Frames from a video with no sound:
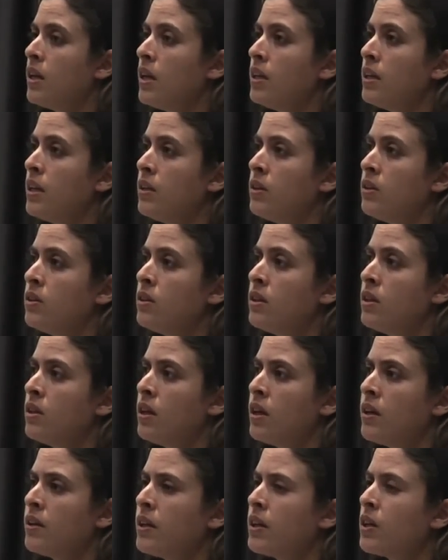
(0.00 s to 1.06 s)
And then
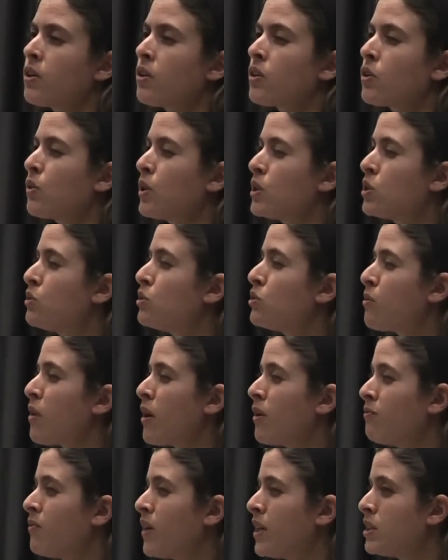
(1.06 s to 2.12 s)
I think your other question was
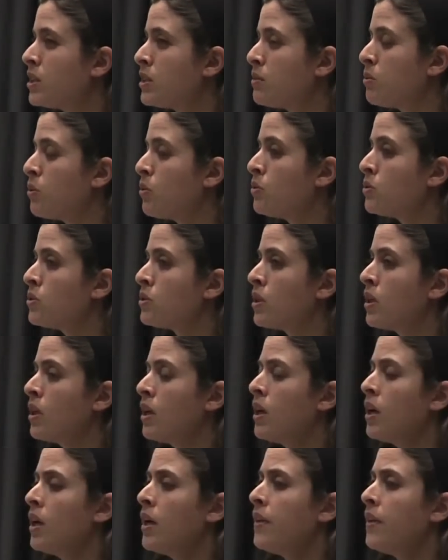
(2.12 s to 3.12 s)
about vegetables.